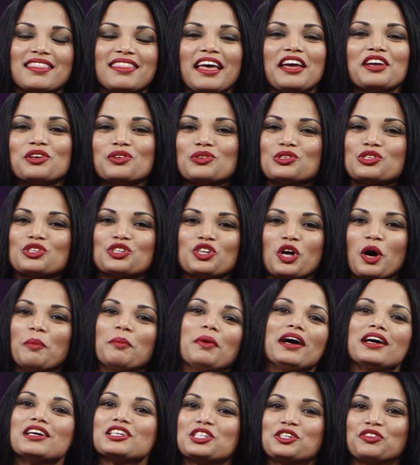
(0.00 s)
Thank you so
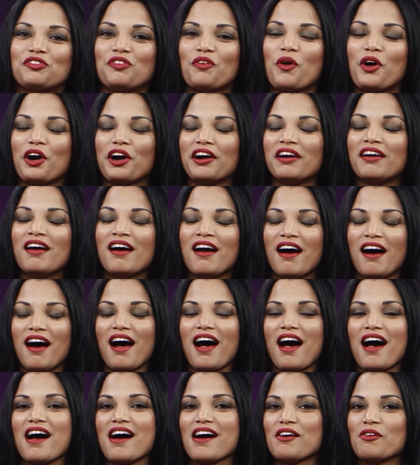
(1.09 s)
much for
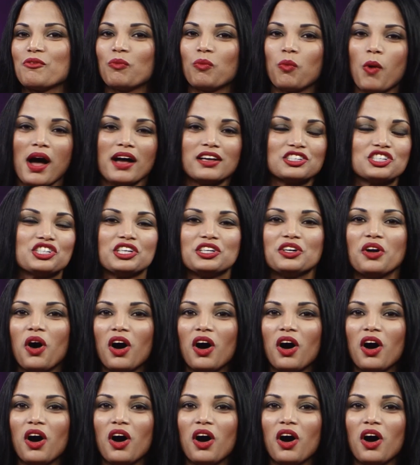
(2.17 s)
watching